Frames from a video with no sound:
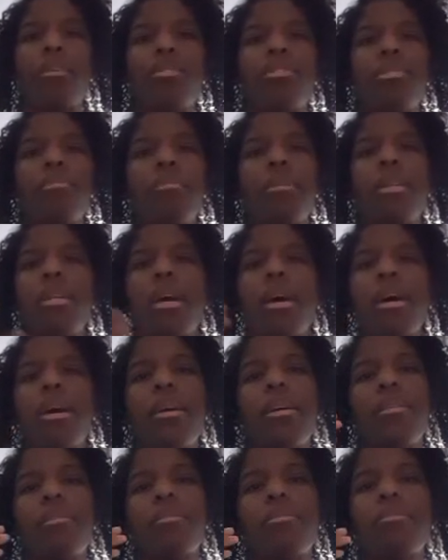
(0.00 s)

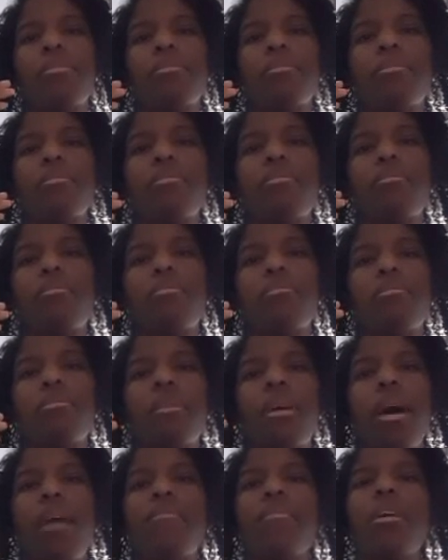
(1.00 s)
Geminis
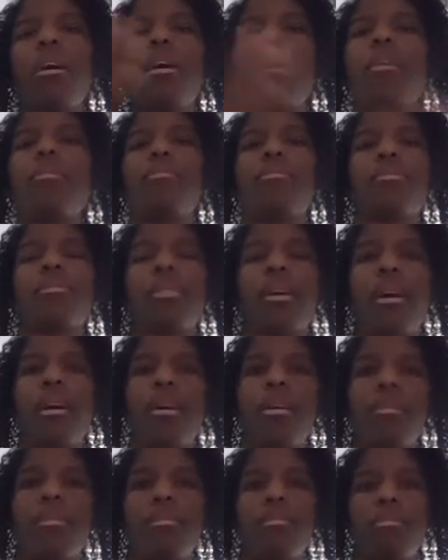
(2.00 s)
have that other
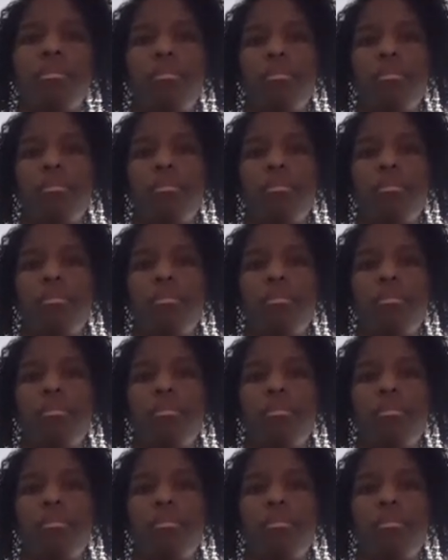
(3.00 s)
side,